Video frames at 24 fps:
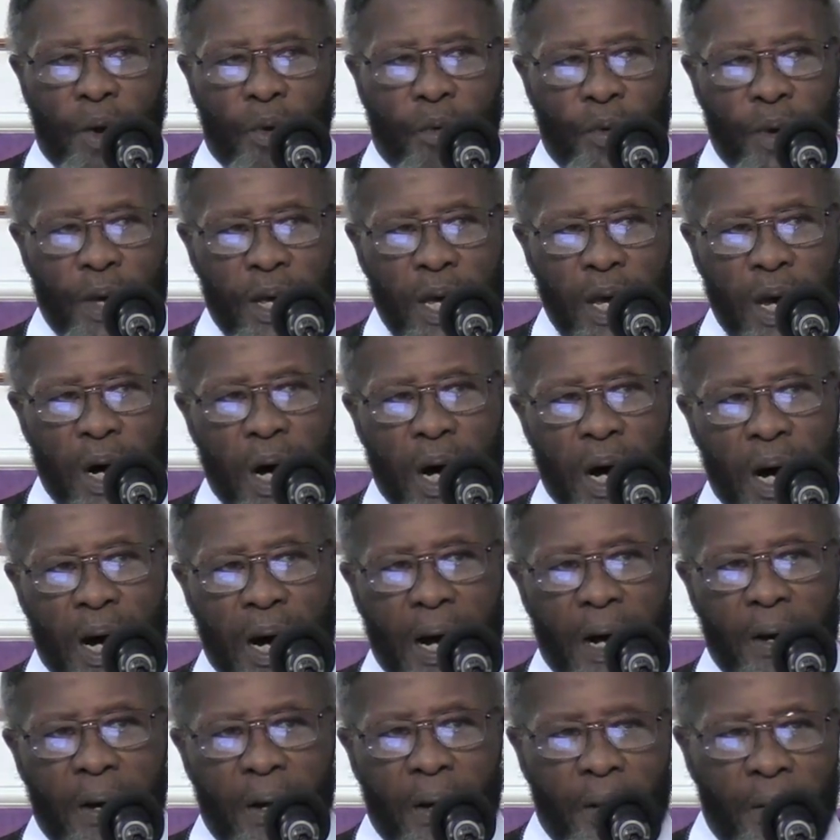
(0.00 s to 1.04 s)
we
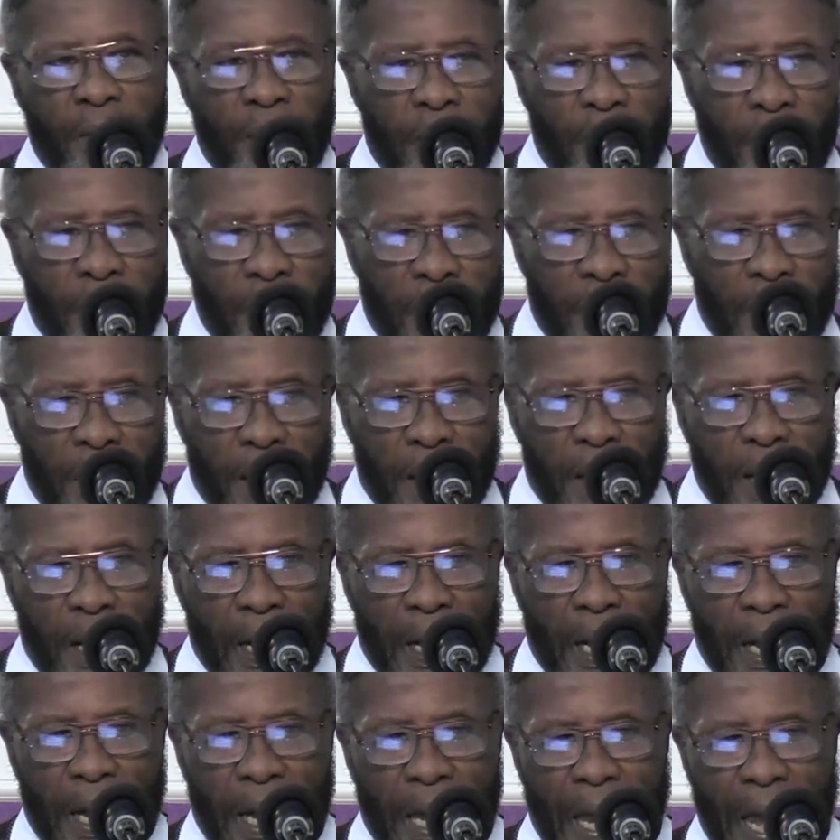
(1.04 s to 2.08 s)
are
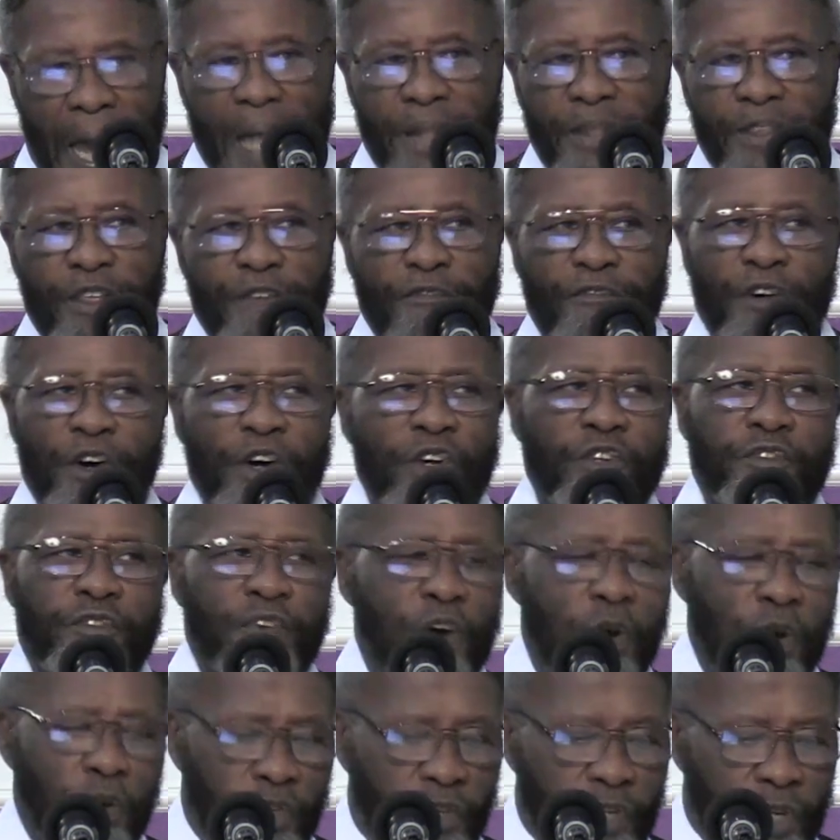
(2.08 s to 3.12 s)
at the first
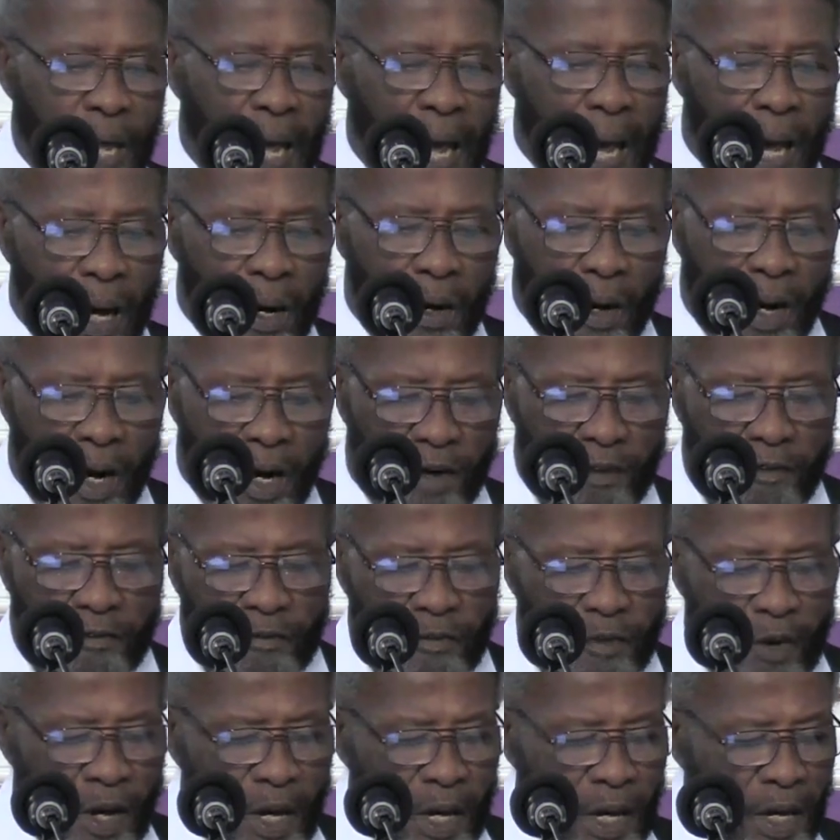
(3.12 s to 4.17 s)
verse now of
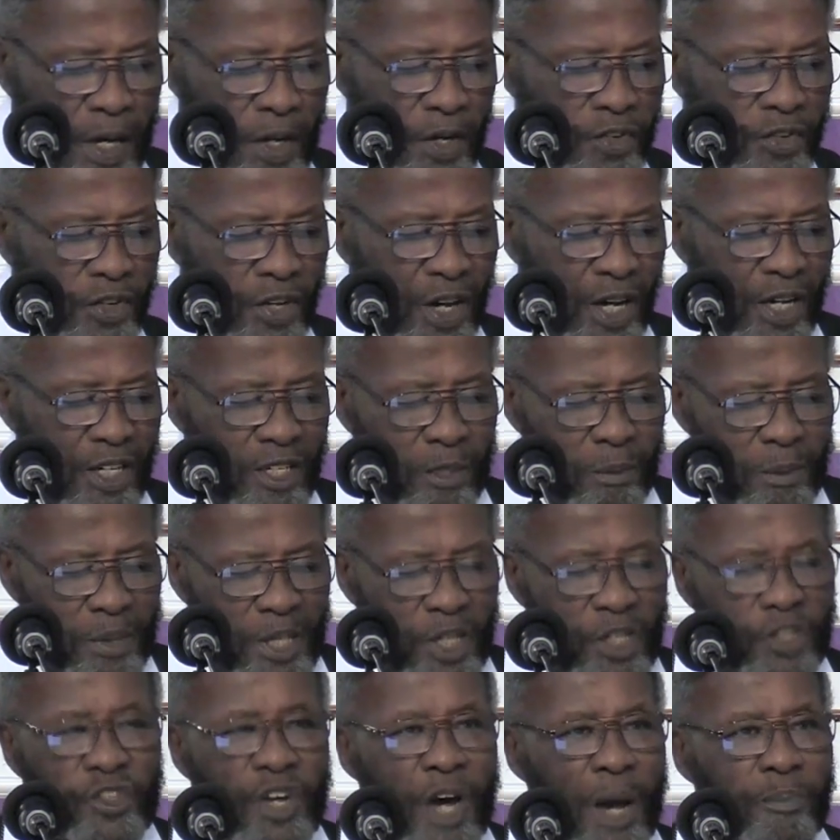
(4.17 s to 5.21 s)
2 Timothy
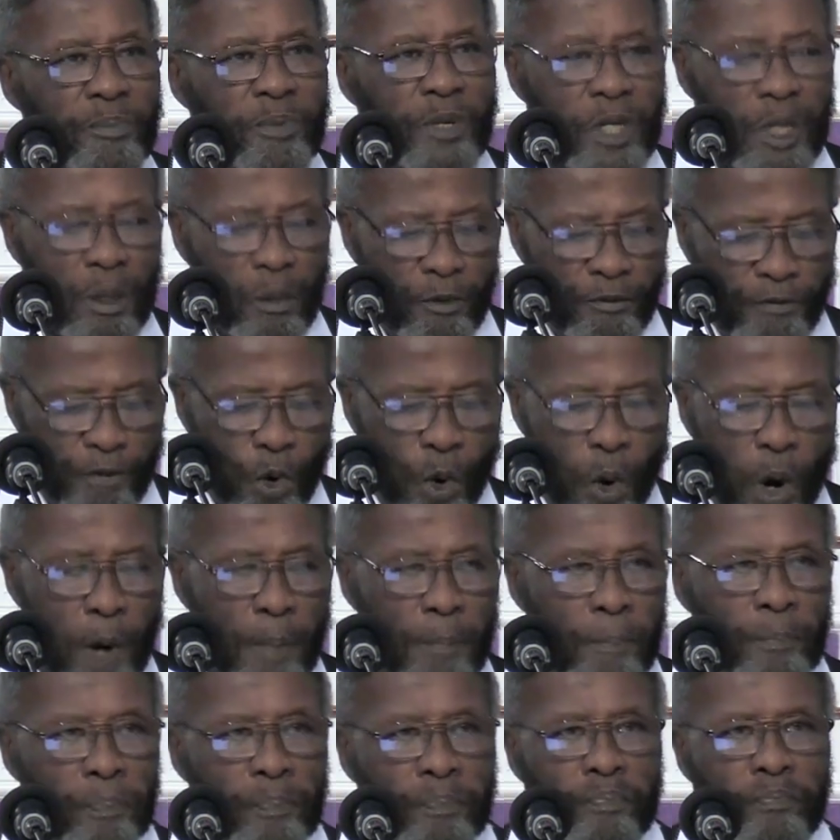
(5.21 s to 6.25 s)
chapter number 4.
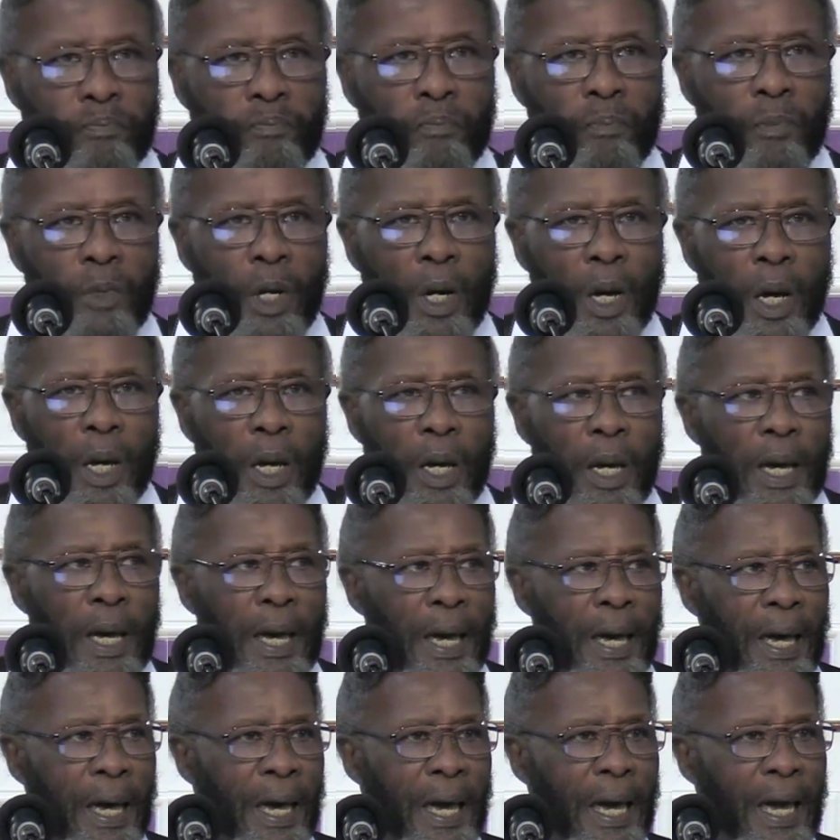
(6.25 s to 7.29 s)

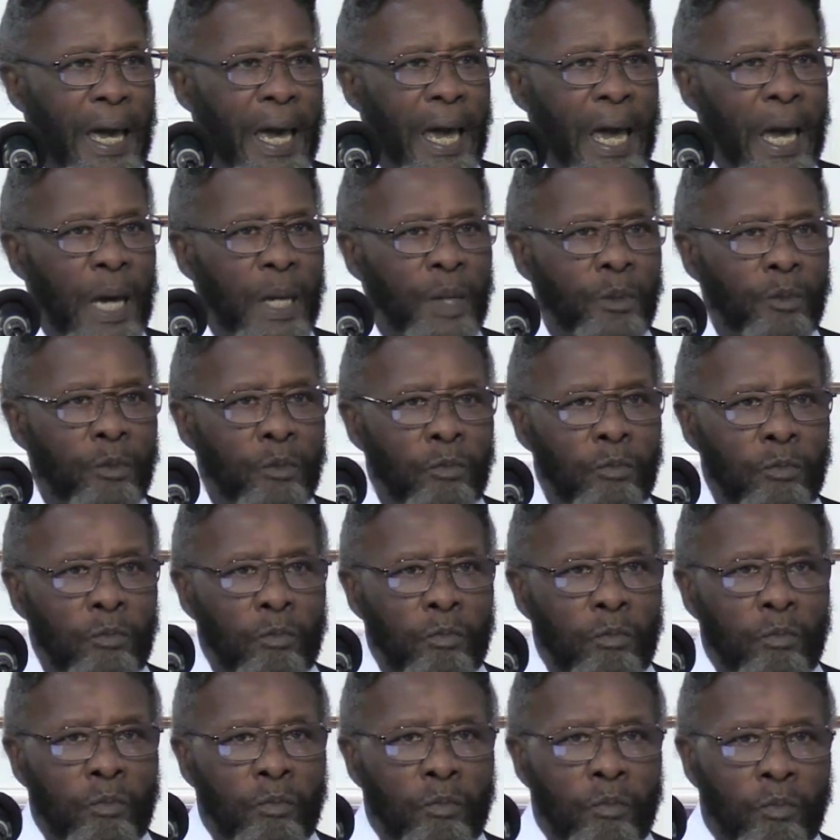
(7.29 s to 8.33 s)
And,
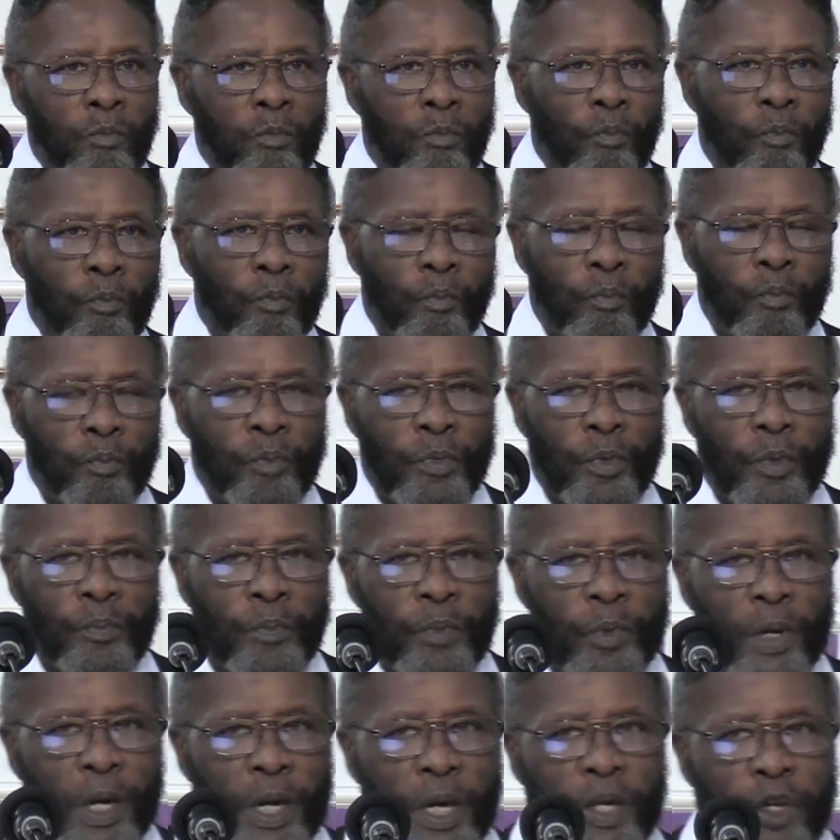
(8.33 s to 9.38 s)

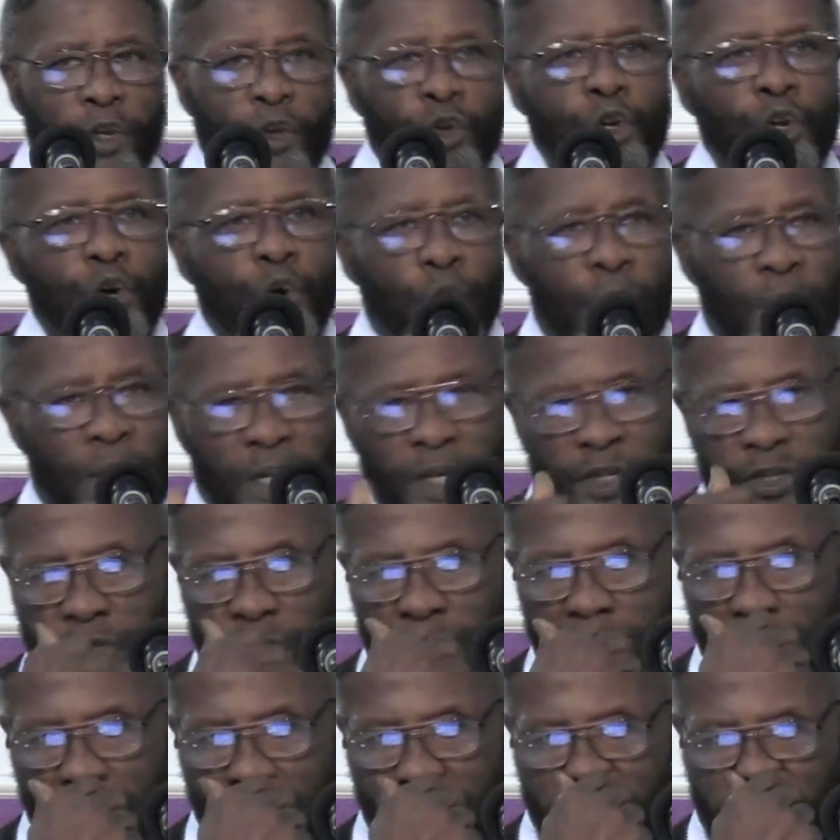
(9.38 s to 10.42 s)
and you know what it
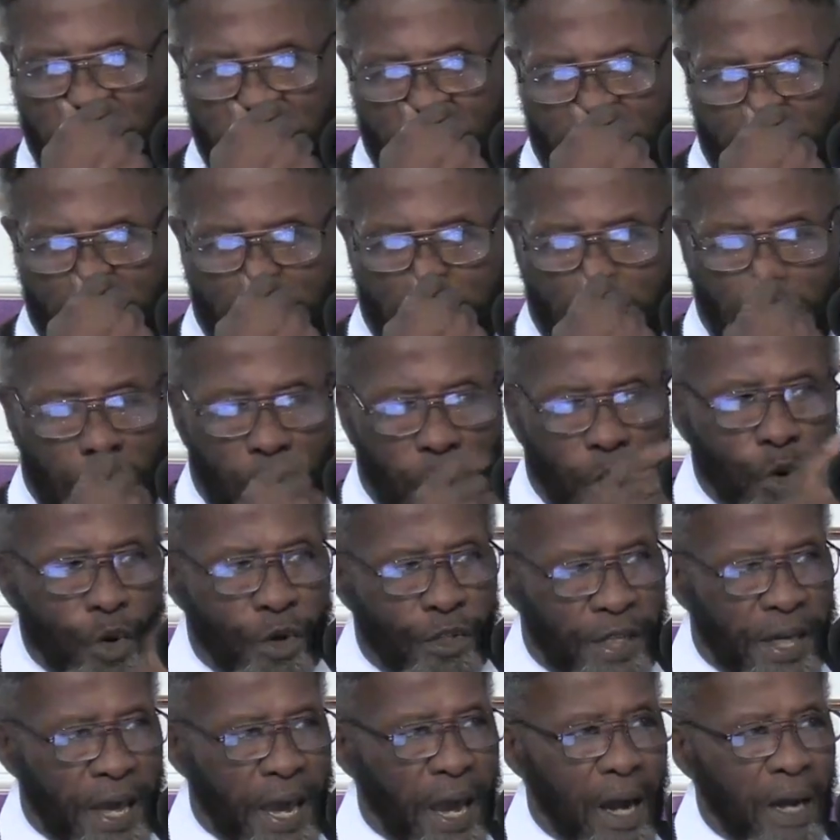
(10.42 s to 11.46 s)
says. You were
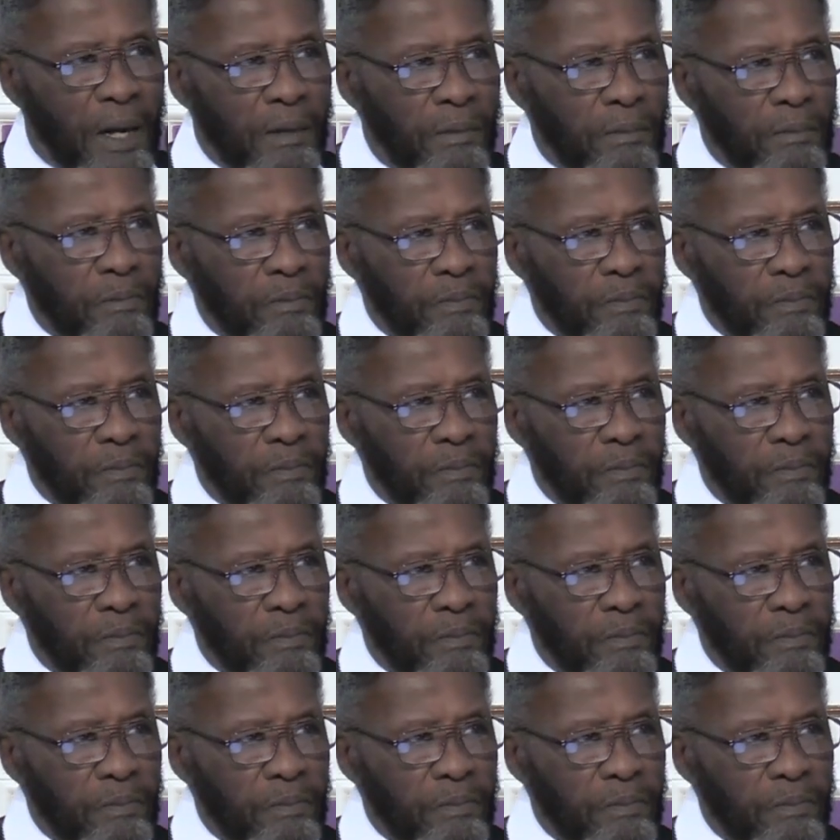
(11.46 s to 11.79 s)
there.